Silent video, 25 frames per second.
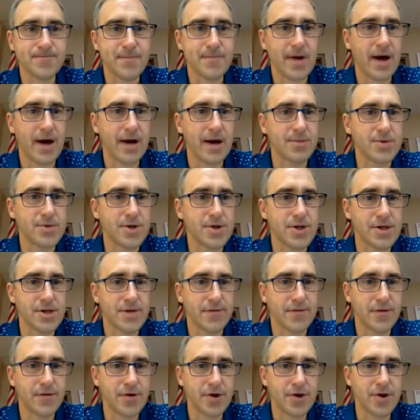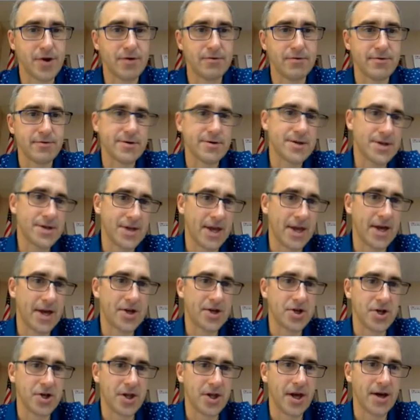options for you /
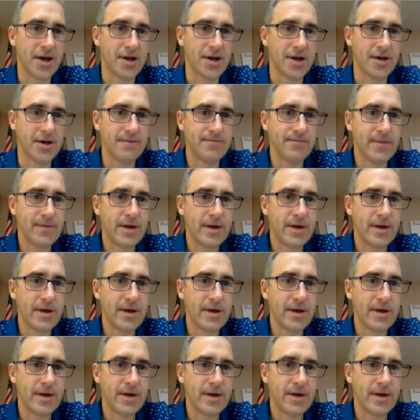Alana.